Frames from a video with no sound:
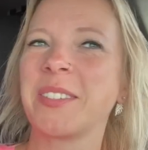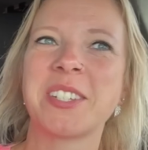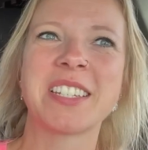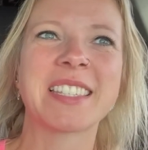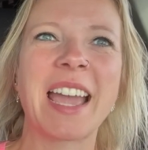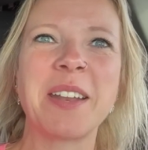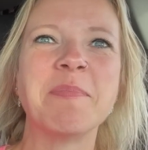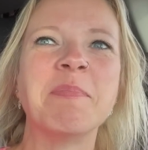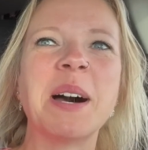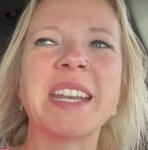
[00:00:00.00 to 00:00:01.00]
was just kind
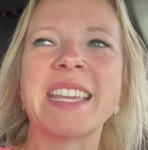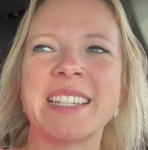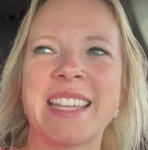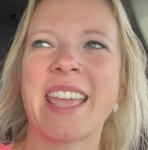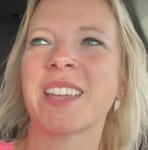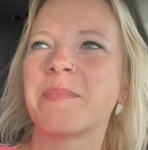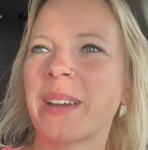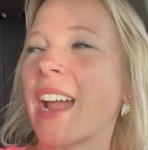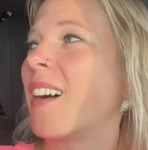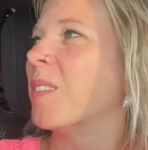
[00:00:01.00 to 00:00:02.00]
of muddy tan
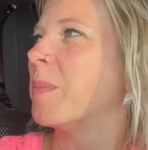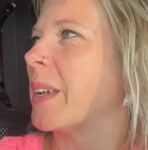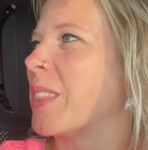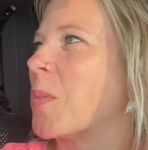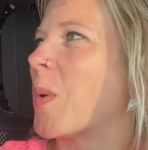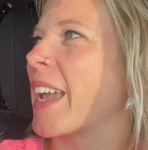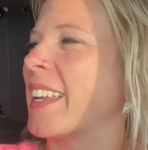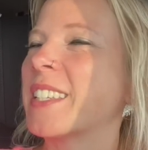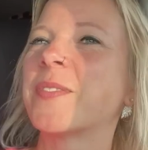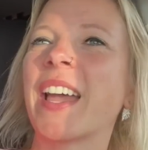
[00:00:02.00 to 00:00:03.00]
brown, but the
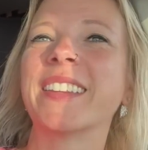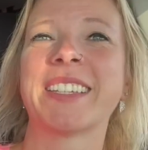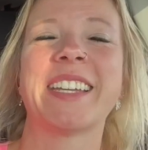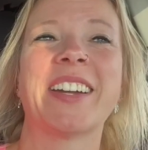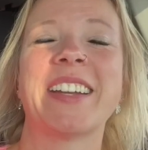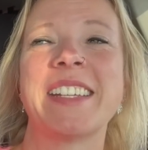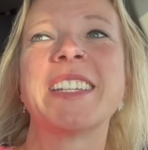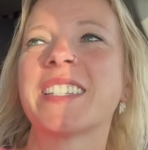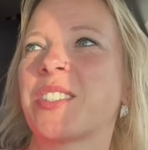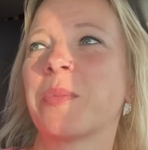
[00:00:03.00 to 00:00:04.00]
white is finally here and
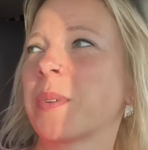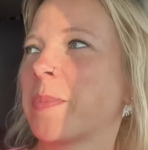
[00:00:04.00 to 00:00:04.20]
it is super